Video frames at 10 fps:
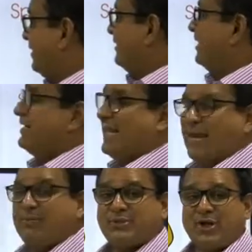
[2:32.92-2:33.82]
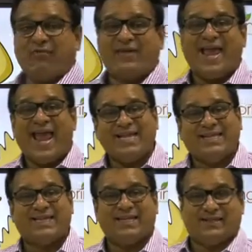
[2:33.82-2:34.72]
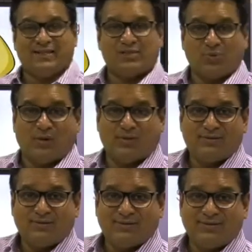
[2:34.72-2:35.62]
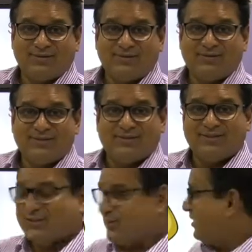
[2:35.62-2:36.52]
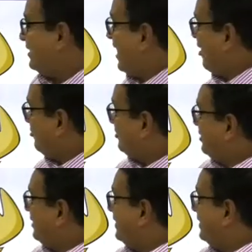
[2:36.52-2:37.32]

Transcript: the names of anything in this world. So a noun